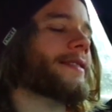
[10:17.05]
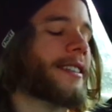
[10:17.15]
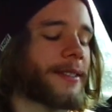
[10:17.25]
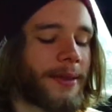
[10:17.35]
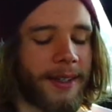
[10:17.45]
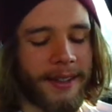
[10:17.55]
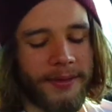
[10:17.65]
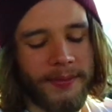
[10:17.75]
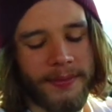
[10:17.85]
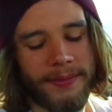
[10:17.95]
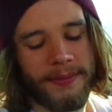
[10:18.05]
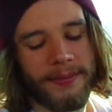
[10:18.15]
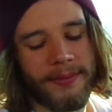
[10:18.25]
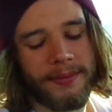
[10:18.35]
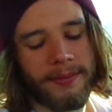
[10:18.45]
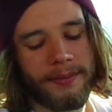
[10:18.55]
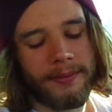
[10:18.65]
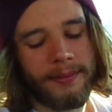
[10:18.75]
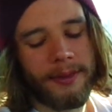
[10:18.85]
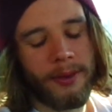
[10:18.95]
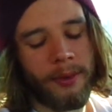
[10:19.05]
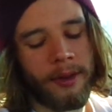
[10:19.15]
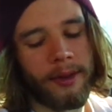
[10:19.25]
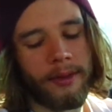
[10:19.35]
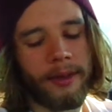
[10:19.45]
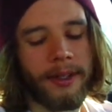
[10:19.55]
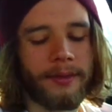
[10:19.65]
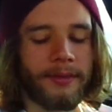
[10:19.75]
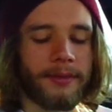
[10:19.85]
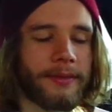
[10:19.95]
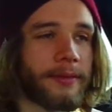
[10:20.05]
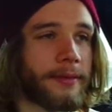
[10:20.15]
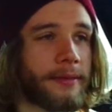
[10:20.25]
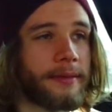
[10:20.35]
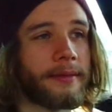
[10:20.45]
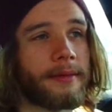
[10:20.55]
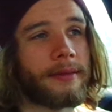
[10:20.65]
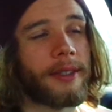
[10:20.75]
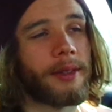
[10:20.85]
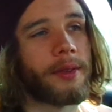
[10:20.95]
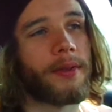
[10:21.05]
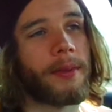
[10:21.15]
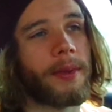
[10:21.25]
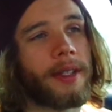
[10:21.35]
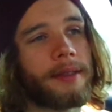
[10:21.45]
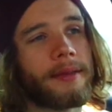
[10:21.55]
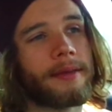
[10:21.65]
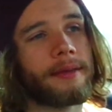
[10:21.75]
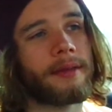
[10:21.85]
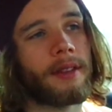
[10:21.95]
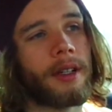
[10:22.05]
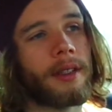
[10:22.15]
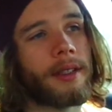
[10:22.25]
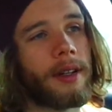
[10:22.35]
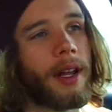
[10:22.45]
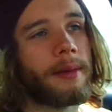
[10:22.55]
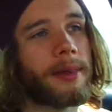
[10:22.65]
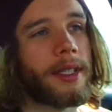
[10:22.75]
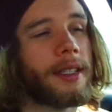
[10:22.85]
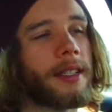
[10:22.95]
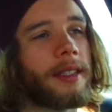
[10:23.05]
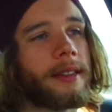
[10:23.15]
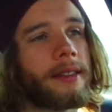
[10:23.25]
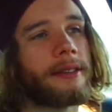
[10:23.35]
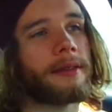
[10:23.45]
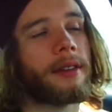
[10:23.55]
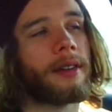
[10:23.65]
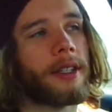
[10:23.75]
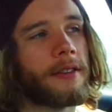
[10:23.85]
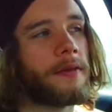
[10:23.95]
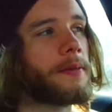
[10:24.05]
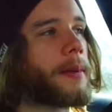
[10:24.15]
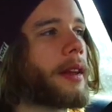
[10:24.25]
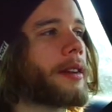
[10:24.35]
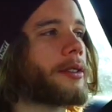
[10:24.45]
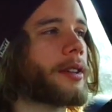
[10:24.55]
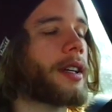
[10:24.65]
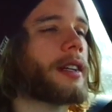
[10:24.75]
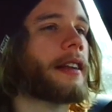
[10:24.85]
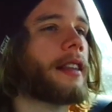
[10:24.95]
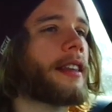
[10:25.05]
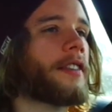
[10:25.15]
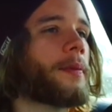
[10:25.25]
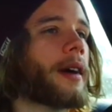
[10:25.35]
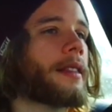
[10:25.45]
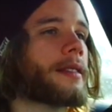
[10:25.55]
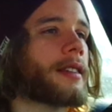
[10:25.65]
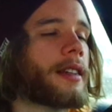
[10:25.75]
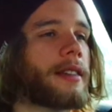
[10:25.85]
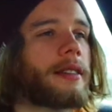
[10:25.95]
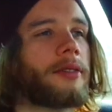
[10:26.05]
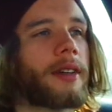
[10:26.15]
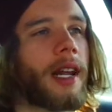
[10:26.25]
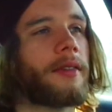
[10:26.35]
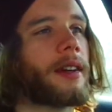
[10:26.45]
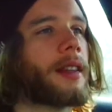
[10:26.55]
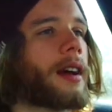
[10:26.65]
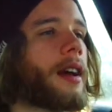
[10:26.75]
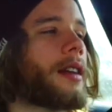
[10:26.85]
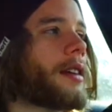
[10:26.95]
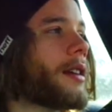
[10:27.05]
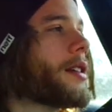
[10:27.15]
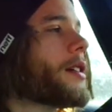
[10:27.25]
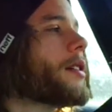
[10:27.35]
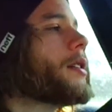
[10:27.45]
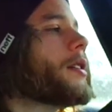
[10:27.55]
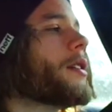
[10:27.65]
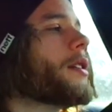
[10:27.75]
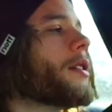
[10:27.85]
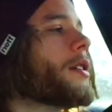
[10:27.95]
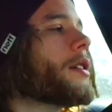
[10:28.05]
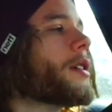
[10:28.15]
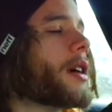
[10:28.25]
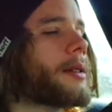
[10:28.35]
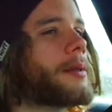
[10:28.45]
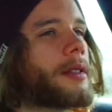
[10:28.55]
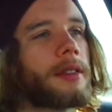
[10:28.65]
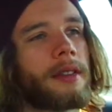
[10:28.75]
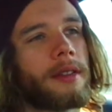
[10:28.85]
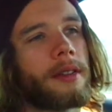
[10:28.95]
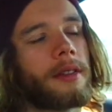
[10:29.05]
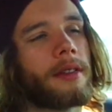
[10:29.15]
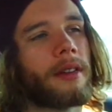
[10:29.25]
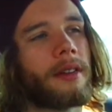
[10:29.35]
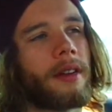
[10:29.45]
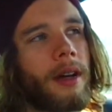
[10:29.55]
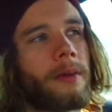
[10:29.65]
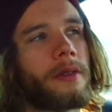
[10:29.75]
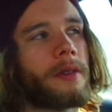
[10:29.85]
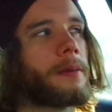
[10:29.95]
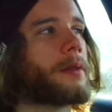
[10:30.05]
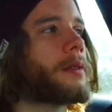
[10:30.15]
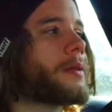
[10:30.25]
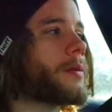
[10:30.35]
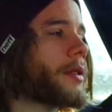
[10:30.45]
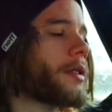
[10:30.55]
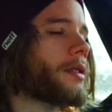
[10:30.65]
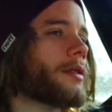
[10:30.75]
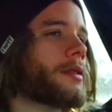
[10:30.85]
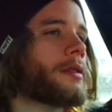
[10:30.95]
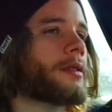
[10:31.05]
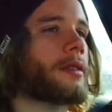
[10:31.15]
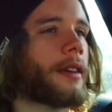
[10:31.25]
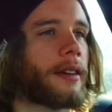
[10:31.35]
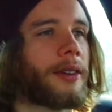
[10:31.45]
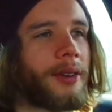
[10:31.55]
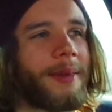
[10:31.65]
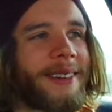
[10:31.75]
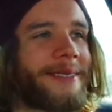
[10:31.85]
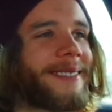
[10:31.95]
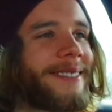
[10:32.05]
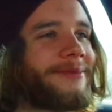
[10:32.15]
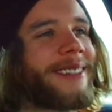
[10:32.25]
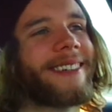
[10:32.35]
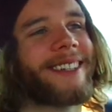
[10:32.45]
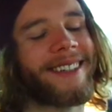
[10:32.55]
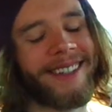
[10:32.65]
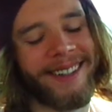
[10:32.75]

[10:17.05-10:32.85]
That's funny. One, two, three. This one's for me. Till I bleed and leave, I'll live by the creed and live by the sea, doing everything I need. I will just succeed and I will just smoke the weed. Like, who am I supposed to be?